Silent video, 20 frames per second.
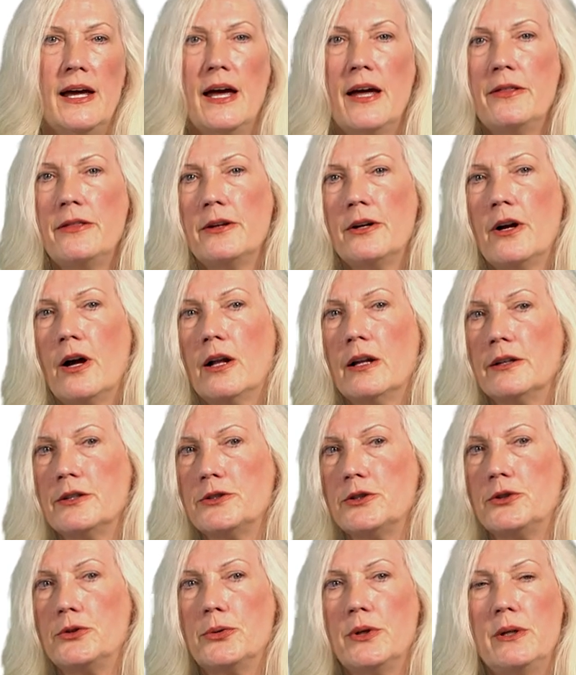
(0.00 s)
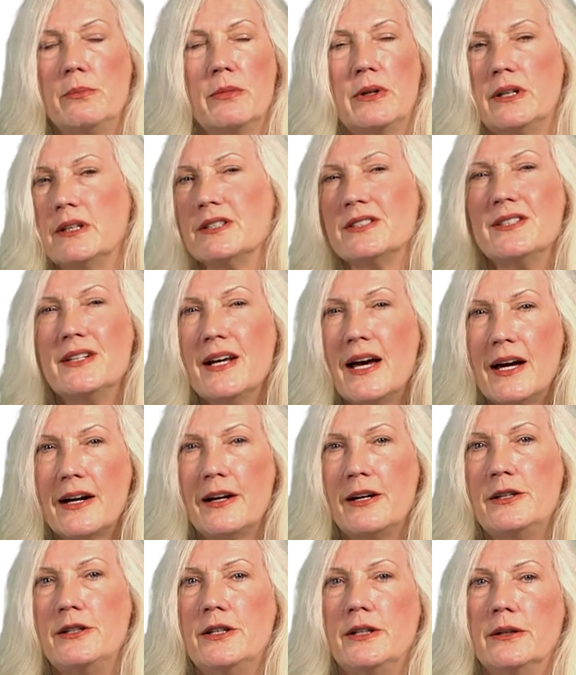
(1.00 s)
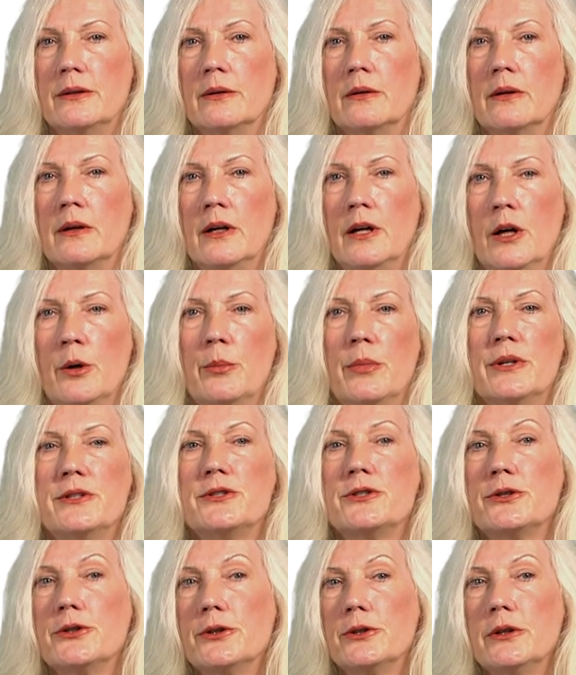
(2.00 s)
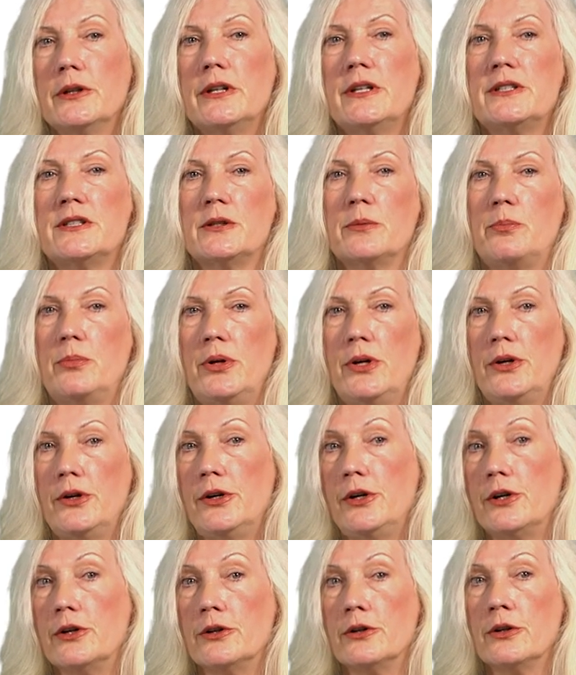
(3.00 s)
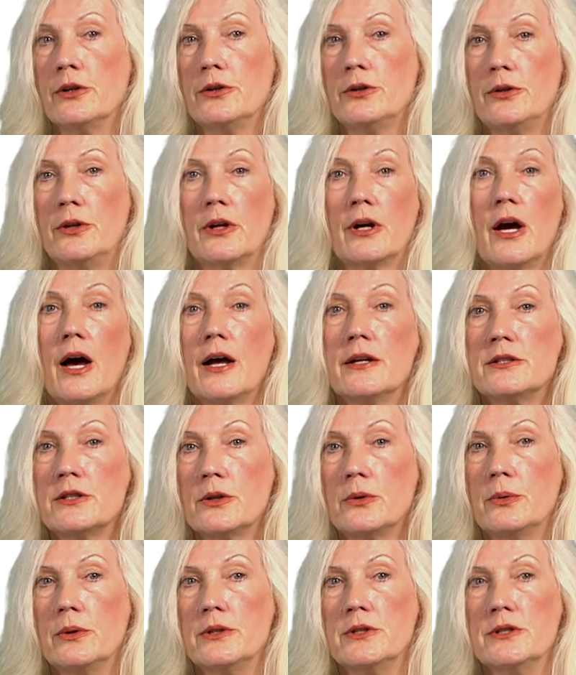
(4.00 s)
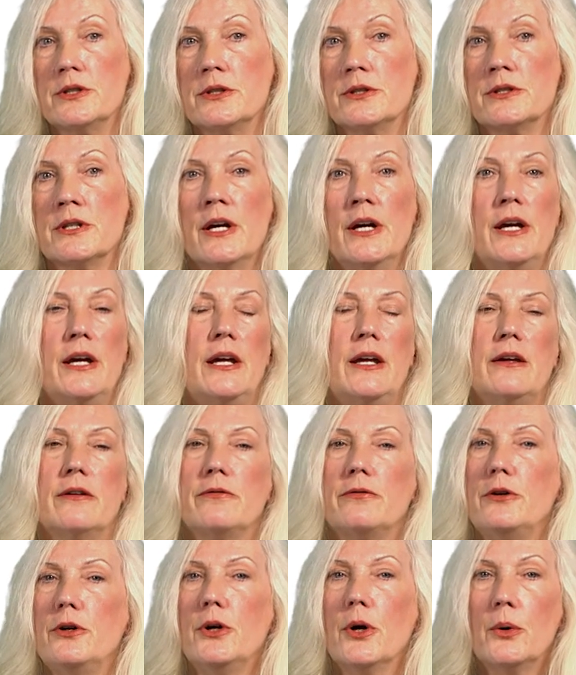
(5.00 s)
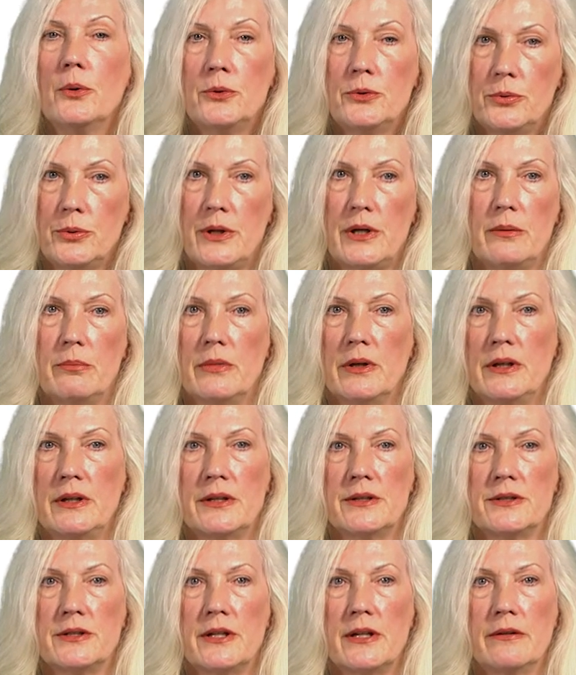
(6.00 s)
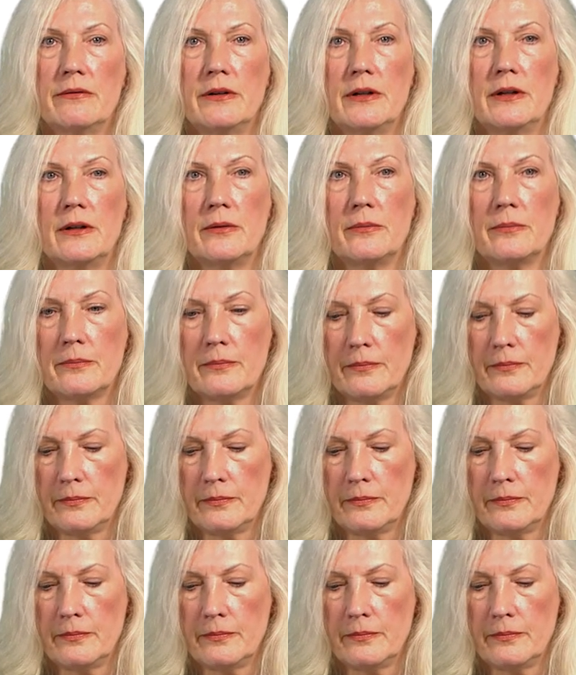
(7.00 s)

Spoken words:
Ethanol as a treatment is not ideal, but certainly superior to the consequences if no treatment is given.